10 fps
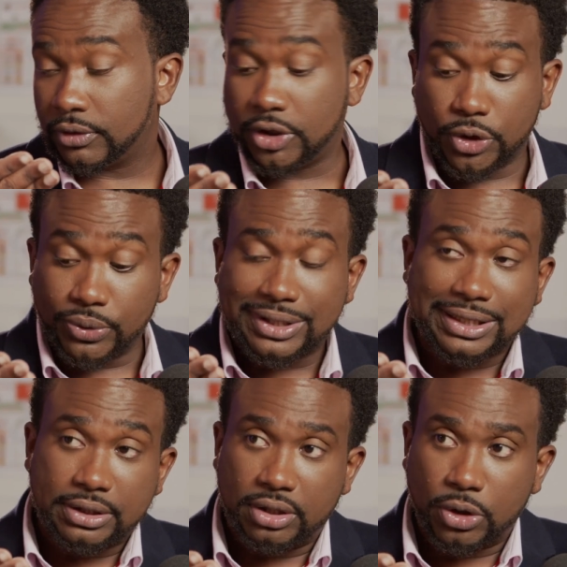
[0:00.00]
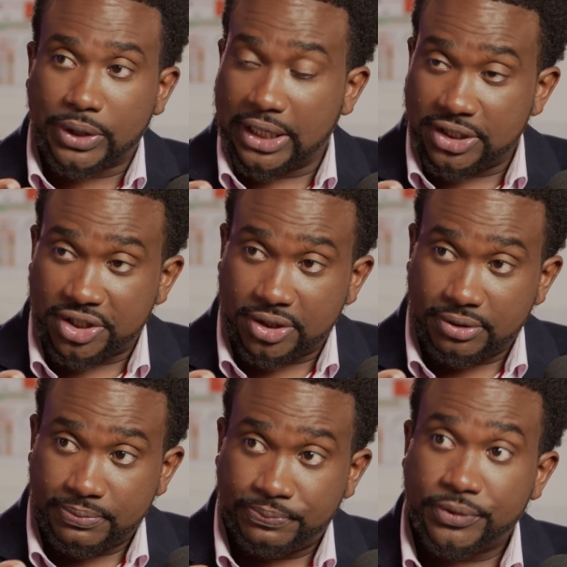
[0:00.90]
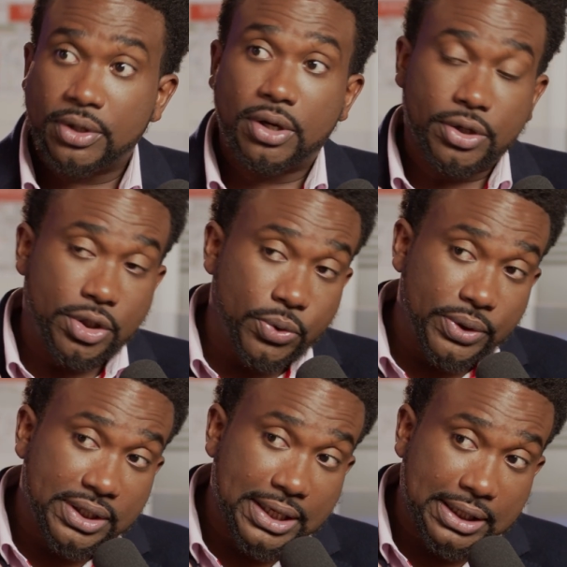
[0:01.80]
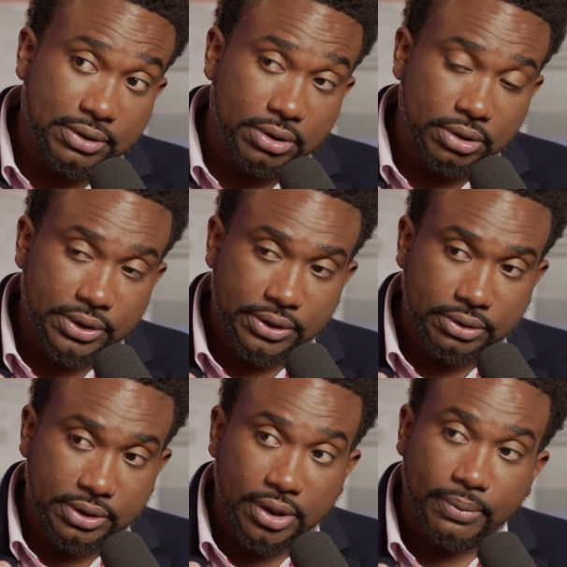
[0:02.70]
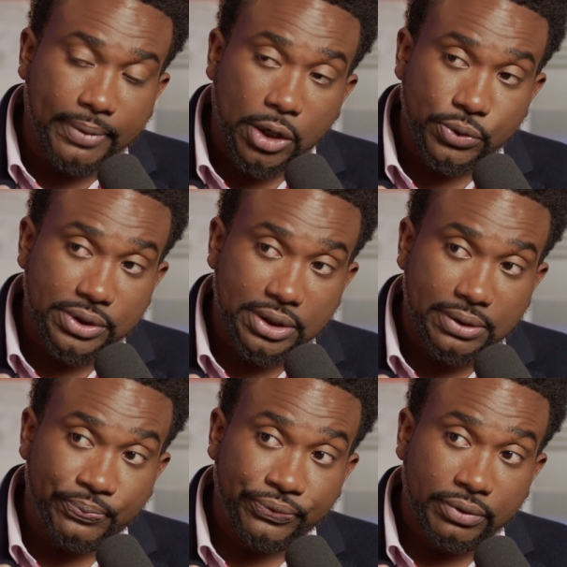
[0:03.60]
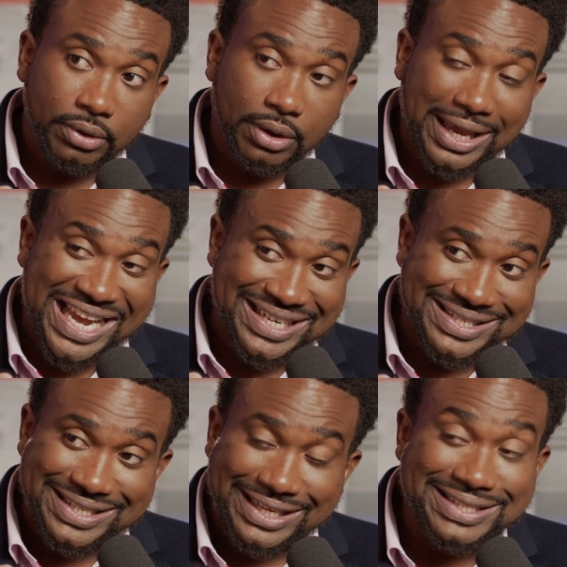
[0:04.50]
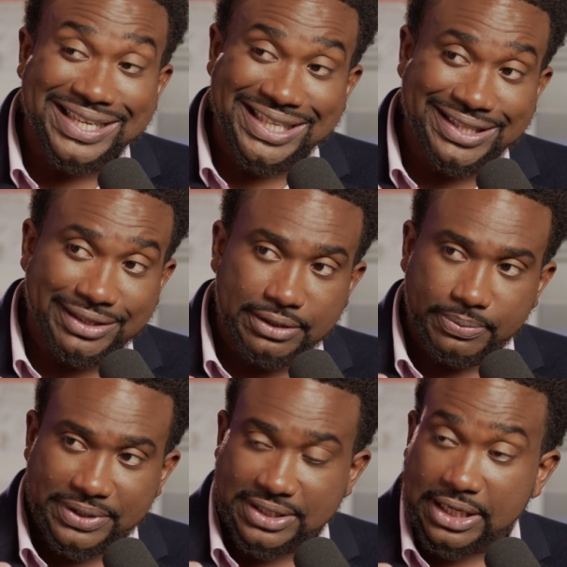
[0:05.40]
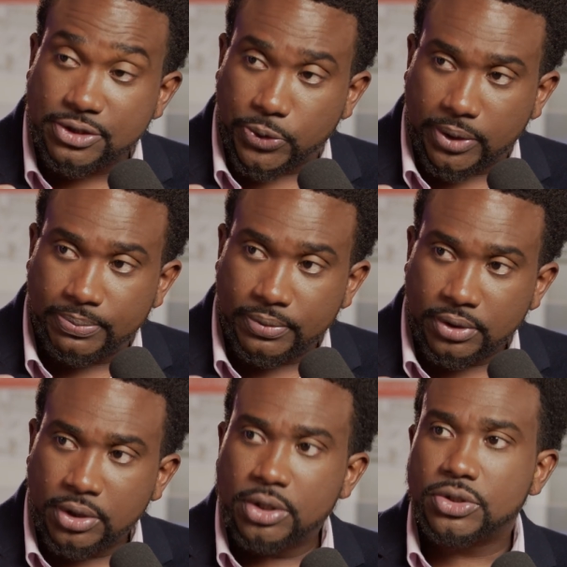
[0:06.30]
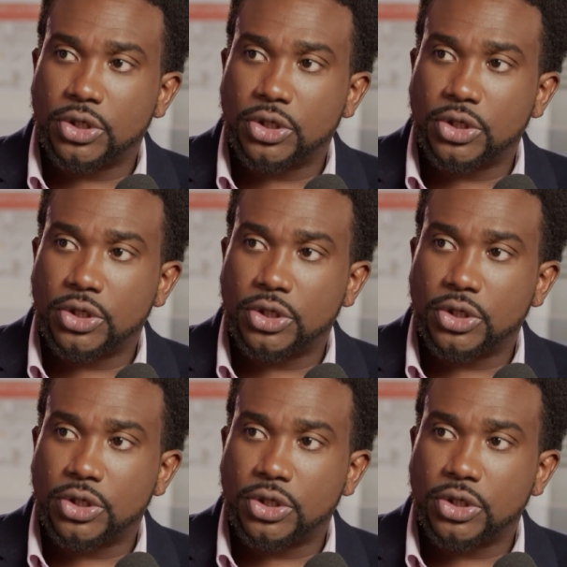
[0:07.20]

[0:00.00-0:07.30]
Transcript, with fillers: you would get the location, you would get the amount and the date that they needed to be sent to them. So